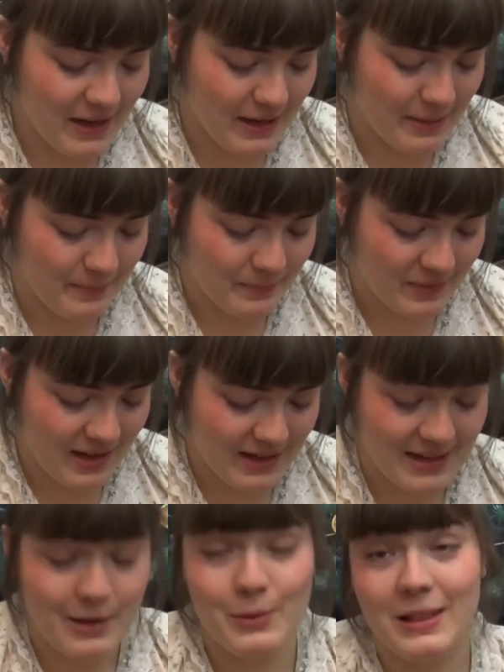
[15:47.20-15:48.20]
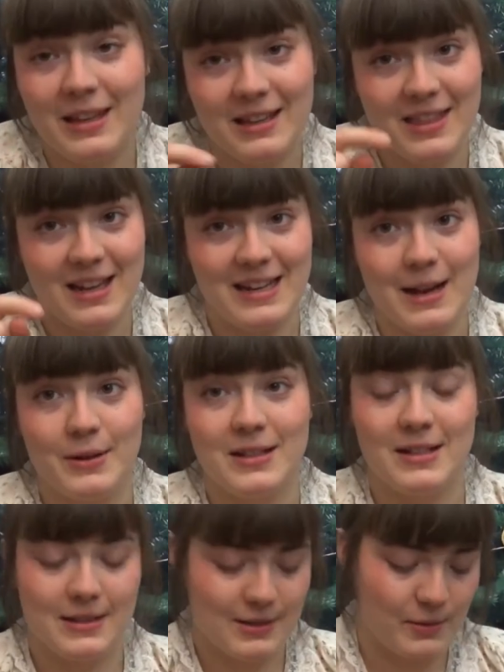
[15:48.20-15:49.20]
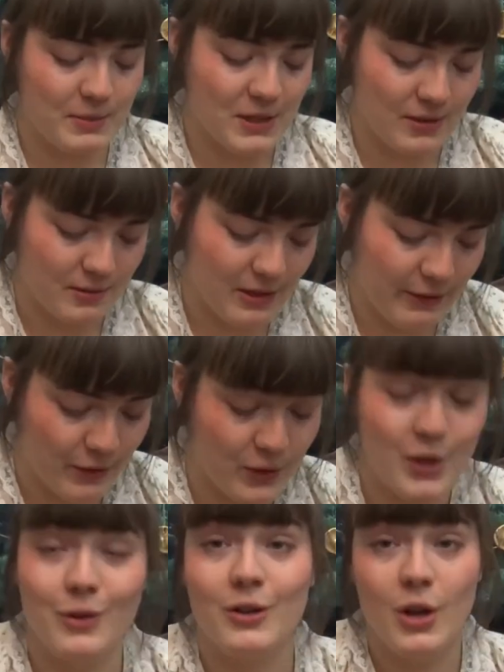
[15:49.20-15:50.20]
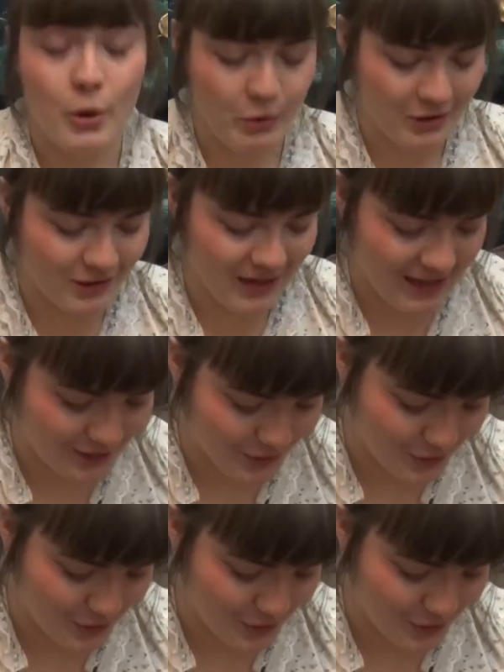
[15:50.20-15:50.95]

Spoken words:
And I will link that down in the description. If you don't know her yet, you